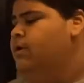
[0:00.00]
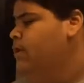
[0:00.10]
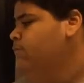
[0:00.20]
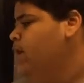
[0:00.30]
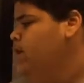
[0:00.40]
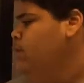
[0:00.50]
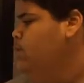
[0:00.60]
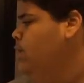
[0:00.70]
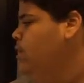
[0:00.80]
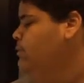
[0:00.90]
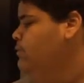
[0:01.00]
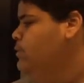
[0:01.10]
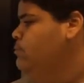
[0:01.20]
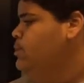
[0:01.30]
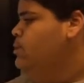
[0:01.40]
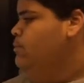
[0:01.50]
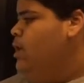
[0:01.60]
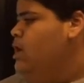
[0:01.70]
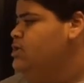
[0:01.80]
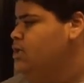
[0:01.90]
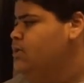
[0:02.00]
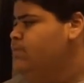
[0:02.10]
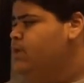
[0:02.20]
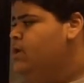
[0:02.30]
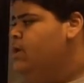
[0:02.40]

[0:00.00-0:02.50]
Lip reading: of value of progeny.